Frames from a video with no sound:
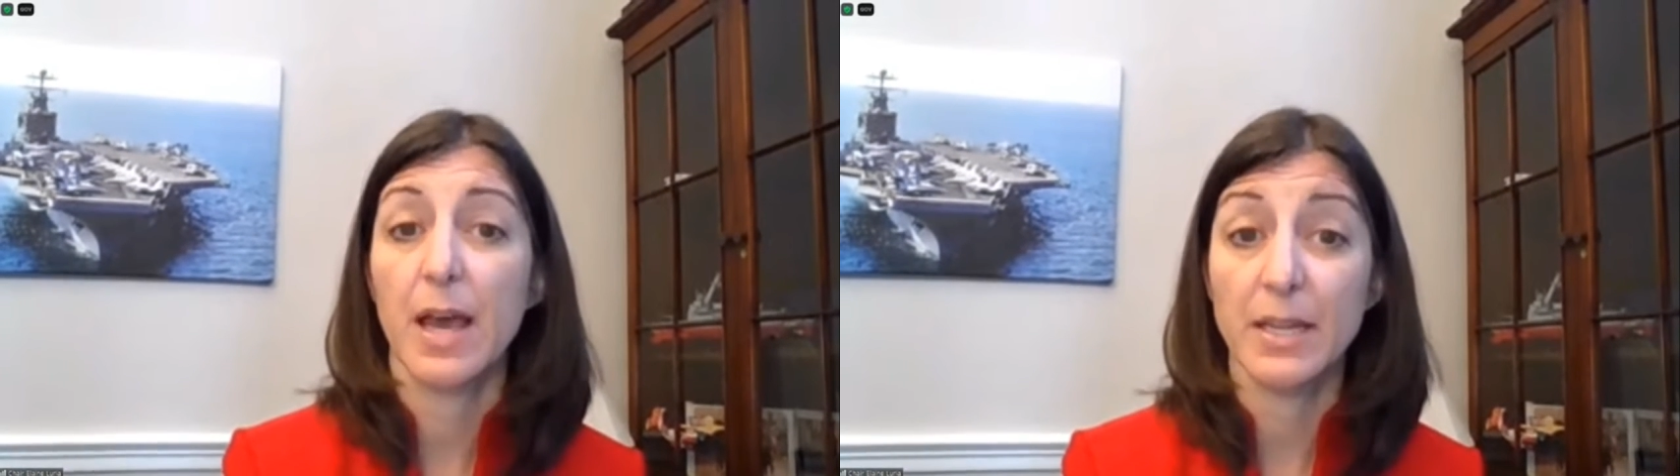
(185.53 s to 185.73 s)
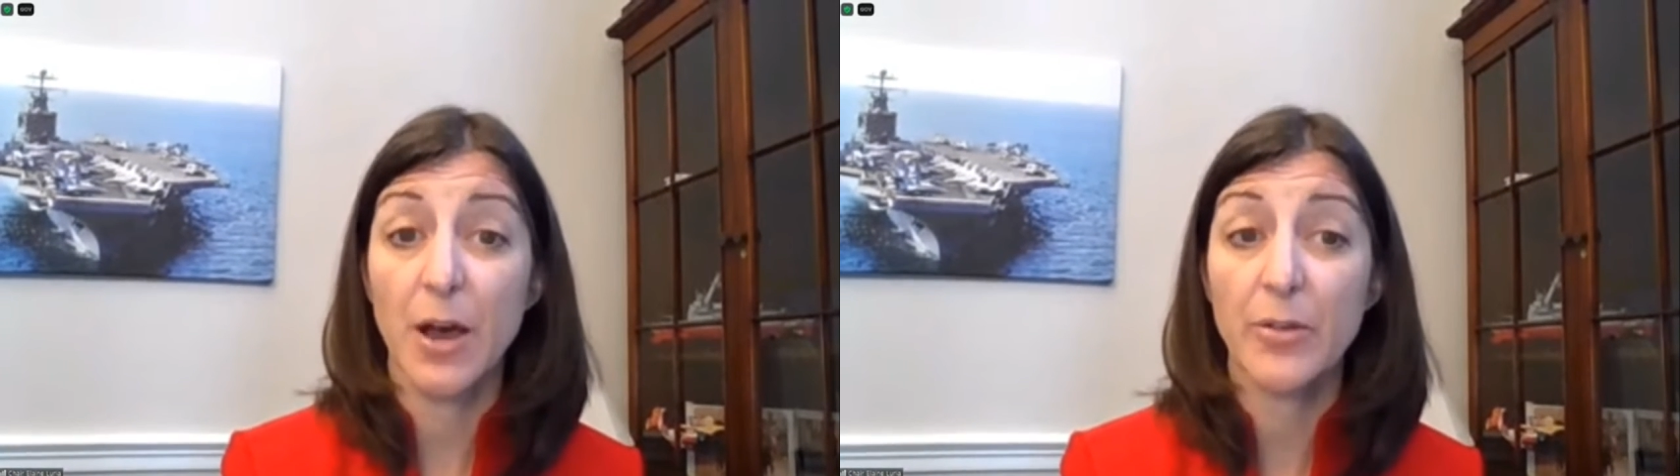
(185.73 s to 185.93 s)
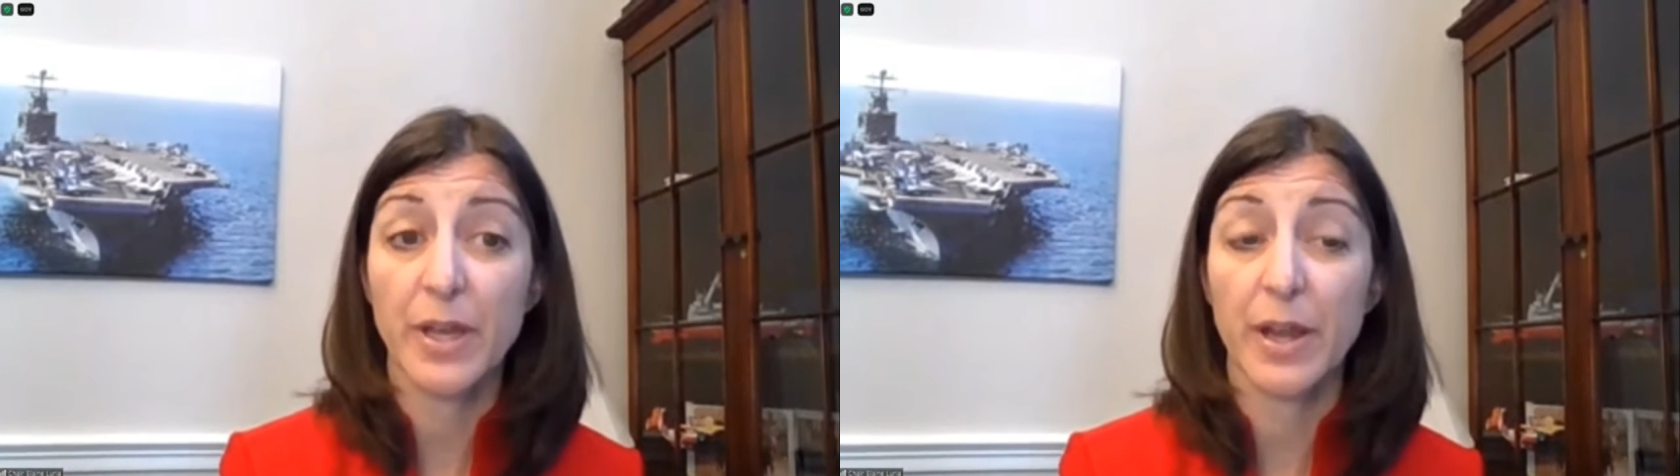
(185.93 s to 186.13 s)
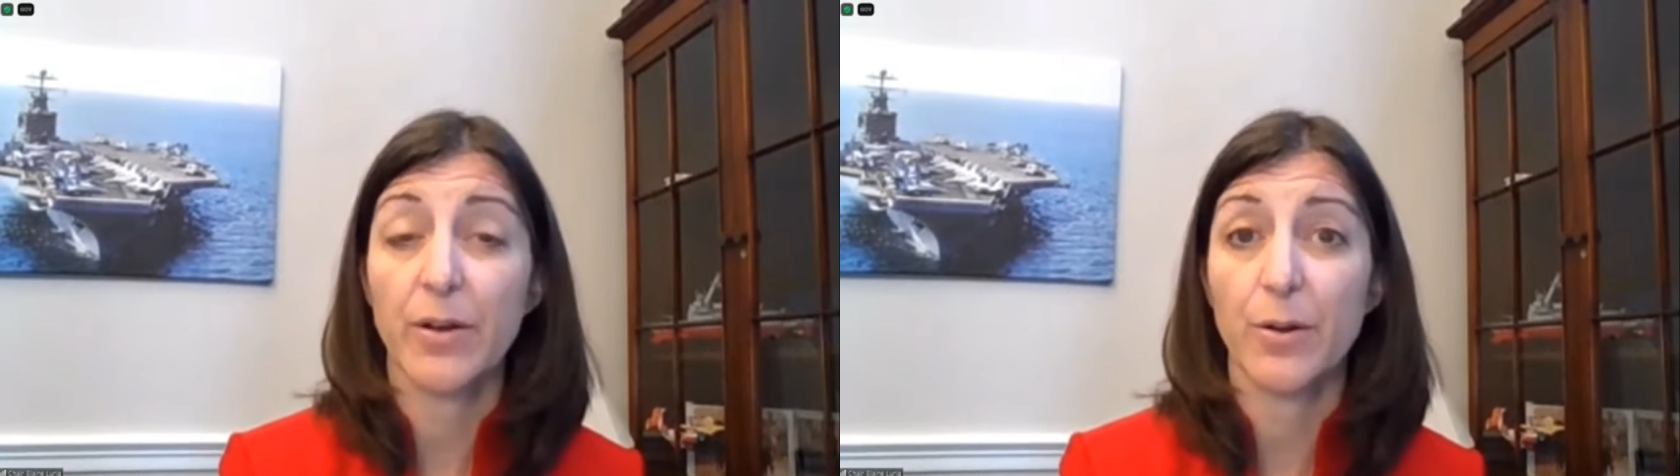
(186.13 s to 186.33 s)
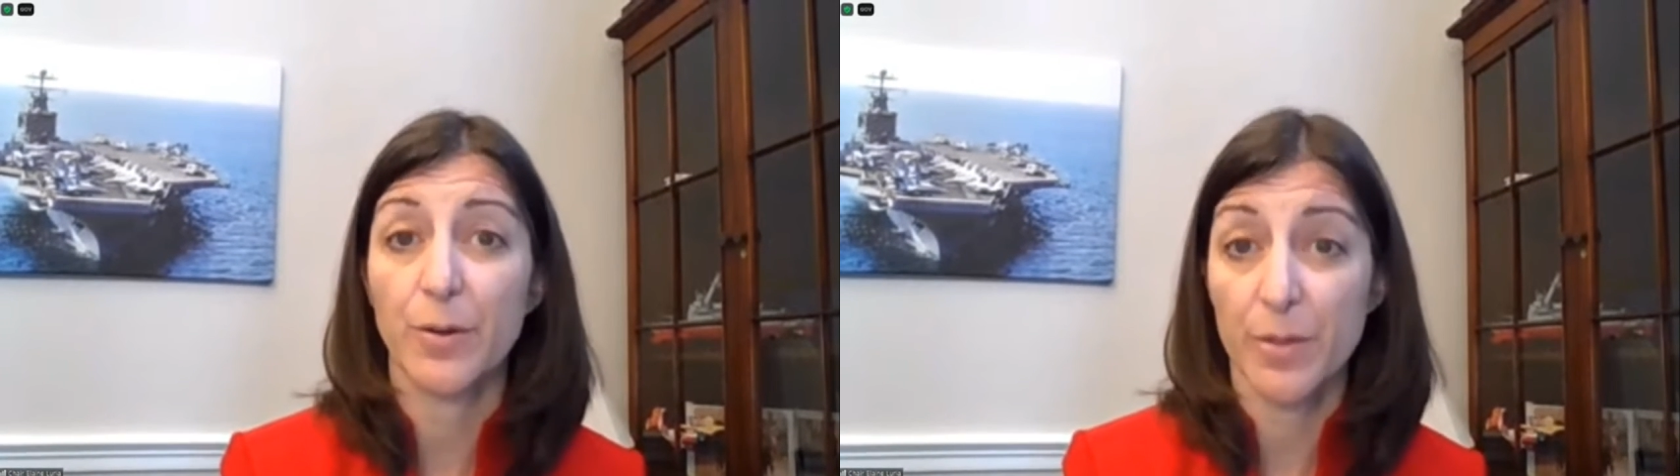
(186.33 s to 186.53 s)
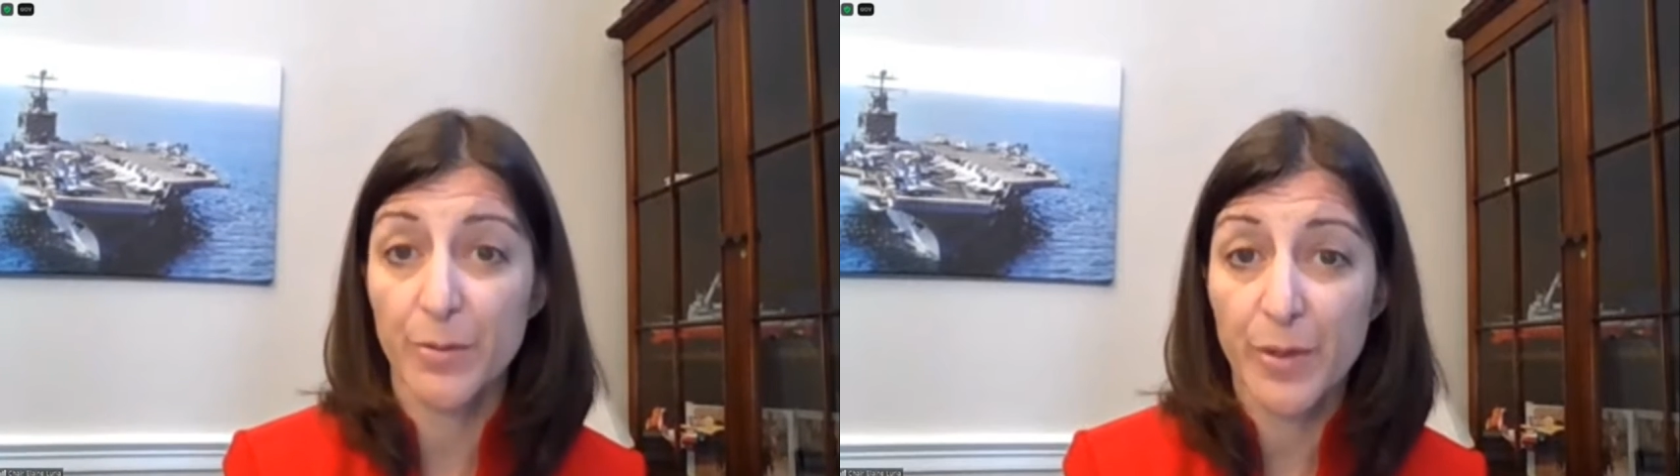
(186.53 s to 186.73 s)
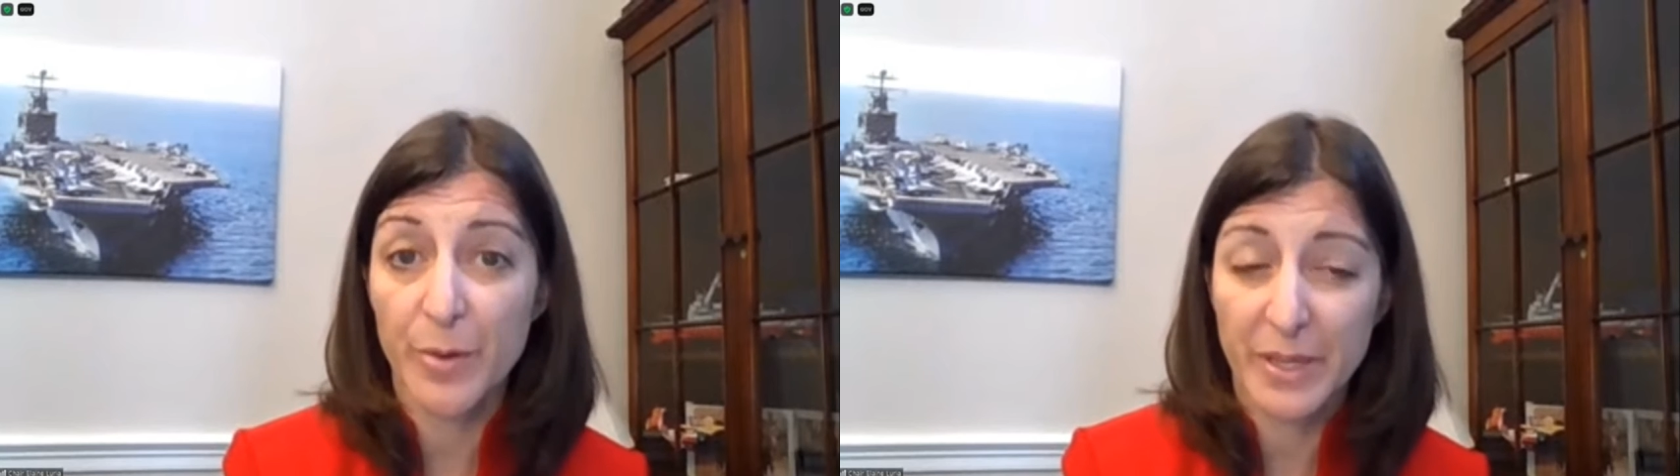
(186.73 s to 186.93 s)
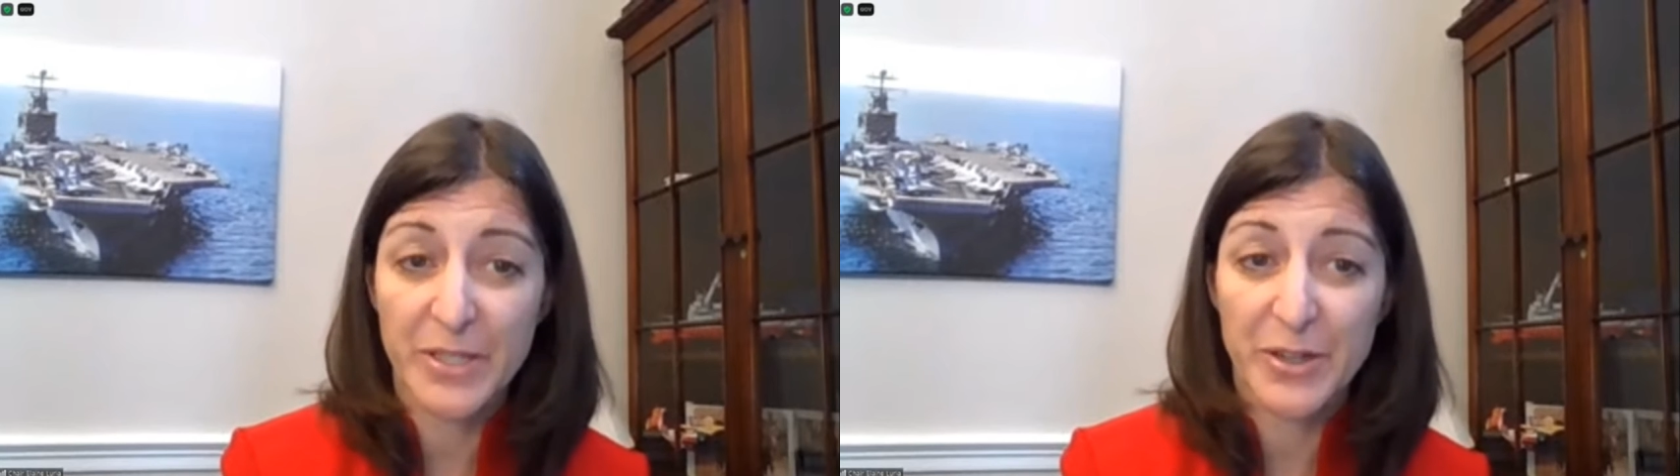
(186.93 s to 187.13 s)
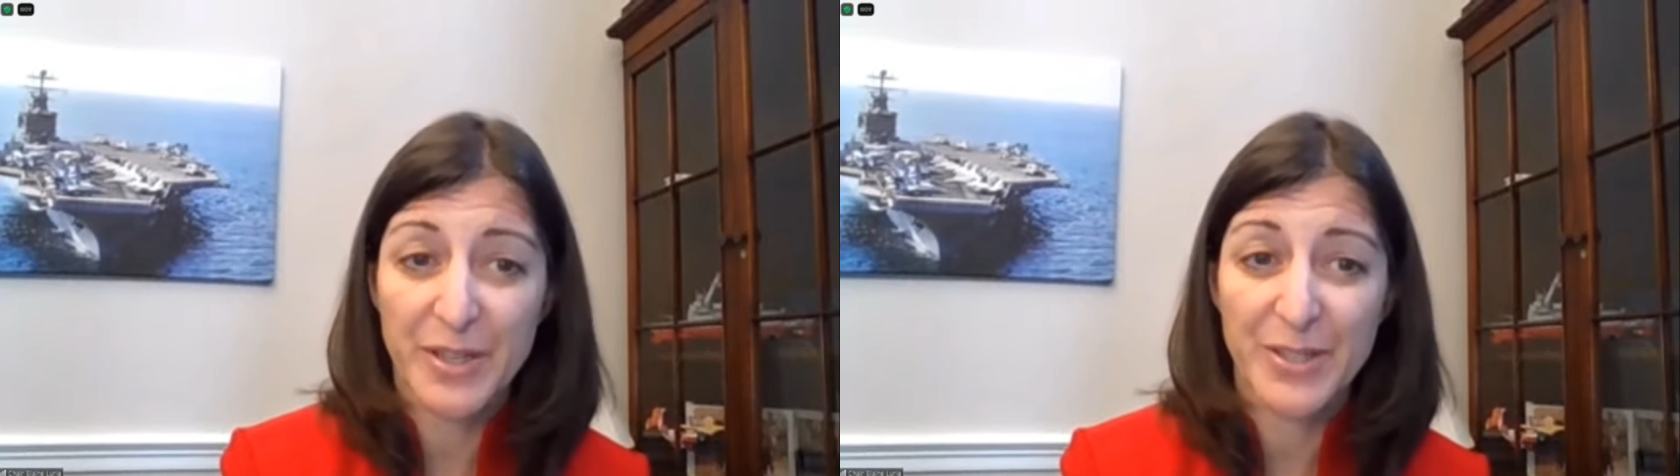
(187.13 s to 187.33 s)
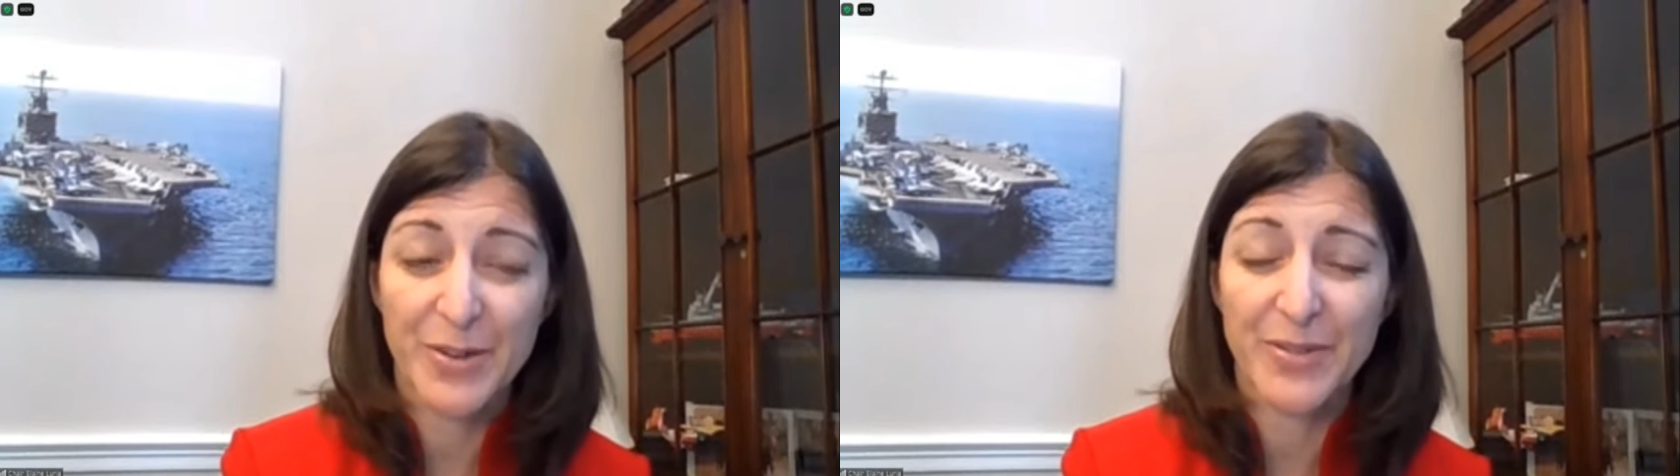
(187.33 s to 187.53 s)
and healthcare earned through their
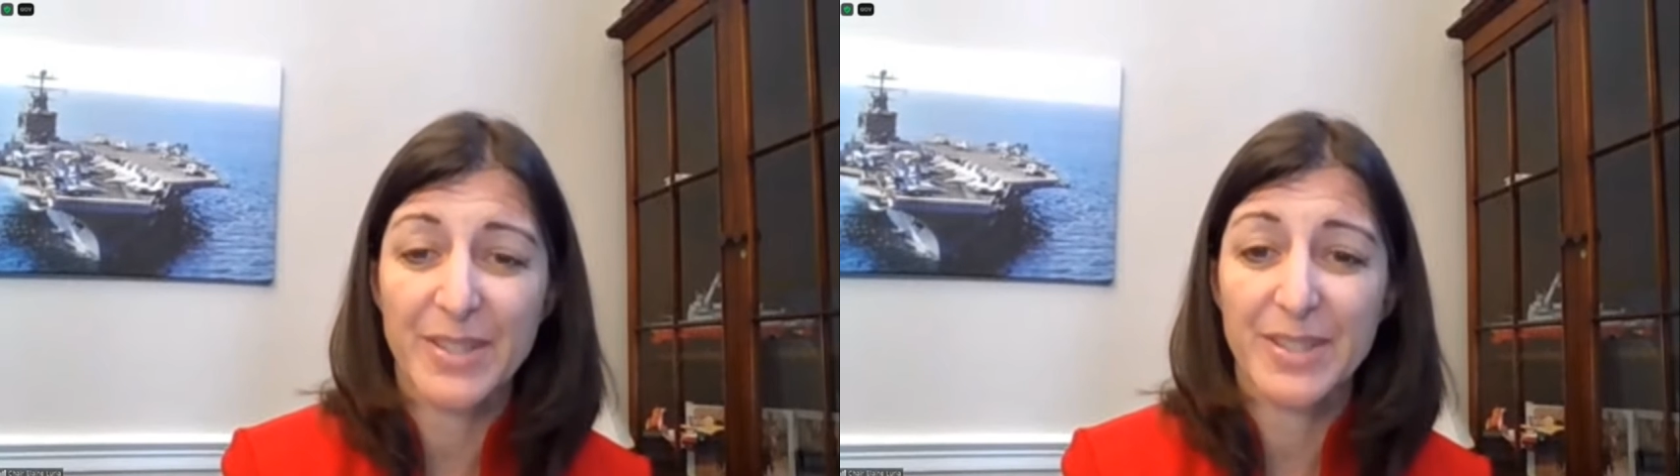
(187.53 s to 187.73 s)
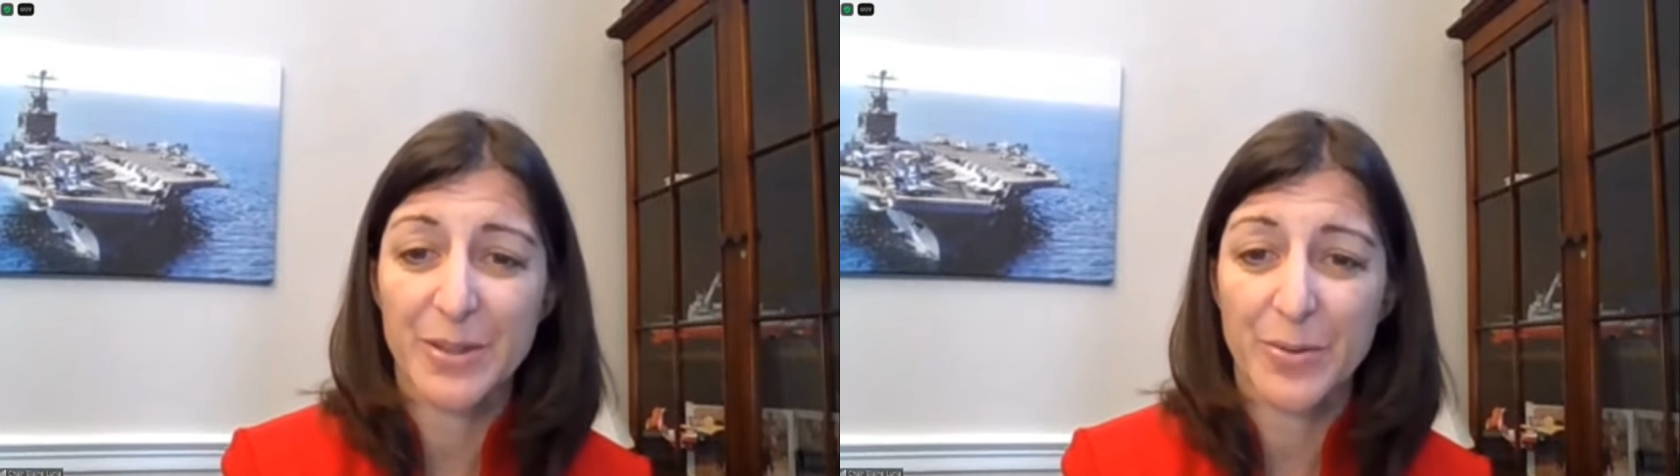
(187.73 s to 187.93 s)
military service.